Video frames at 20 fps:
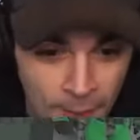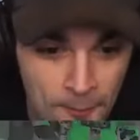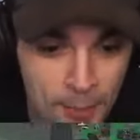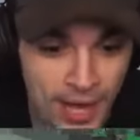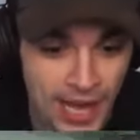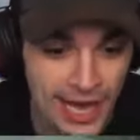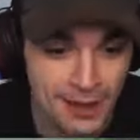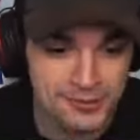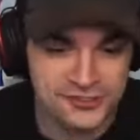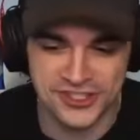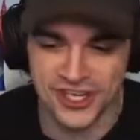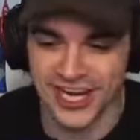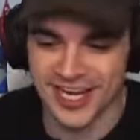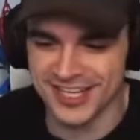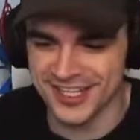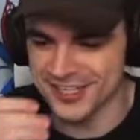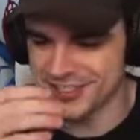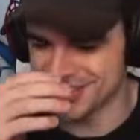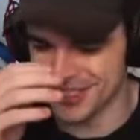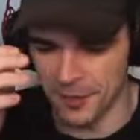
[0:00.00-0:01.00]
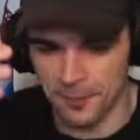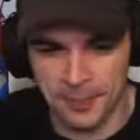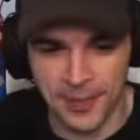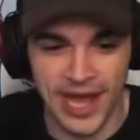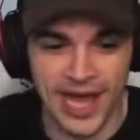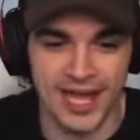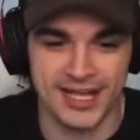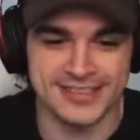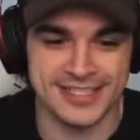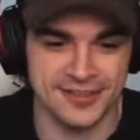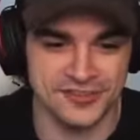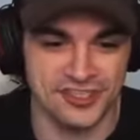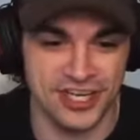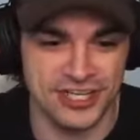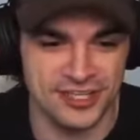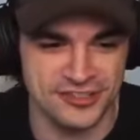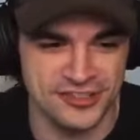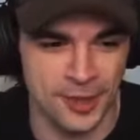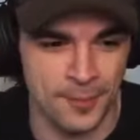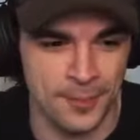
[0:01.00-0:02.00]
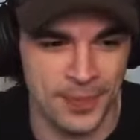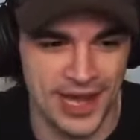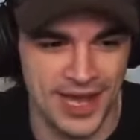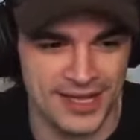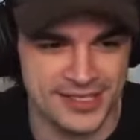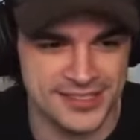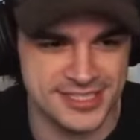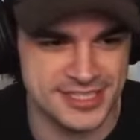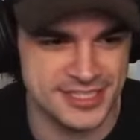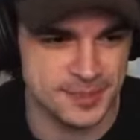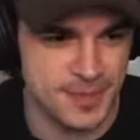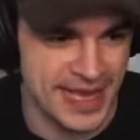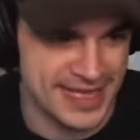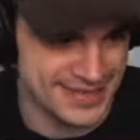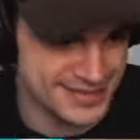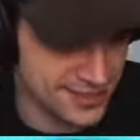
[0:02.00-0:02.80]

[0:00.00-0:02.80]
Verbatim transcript: But I was trying to use the box. I was trying to use the box to smash it